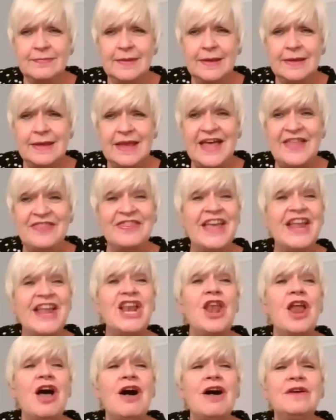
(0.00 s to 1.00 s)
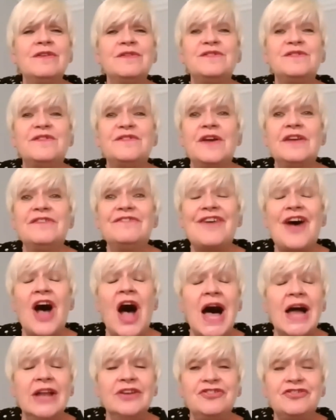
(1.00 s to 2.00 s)
Yeah, and they last for
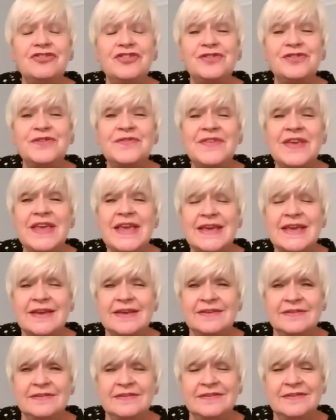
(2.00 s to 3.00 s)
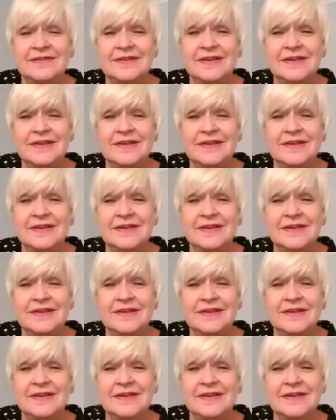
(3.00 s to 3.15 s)
hundreds of years,